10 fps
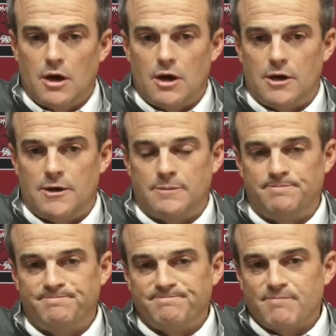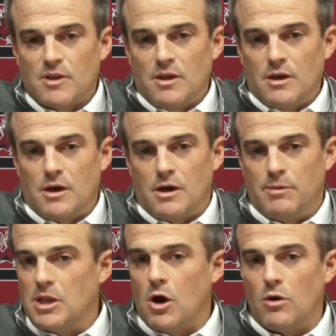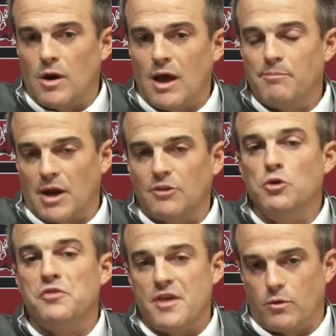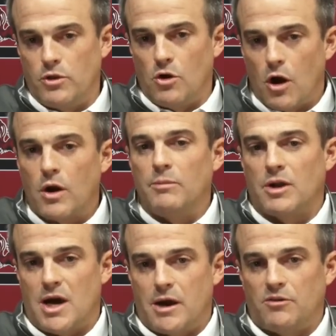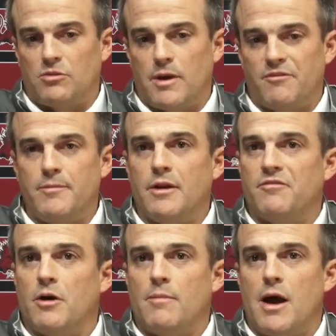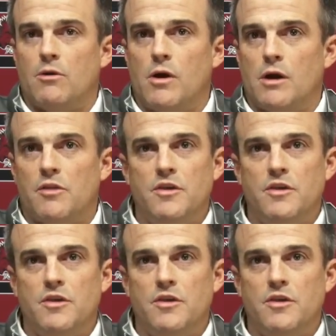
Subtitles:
But I do think when you are able to hire somebody from an NFL background,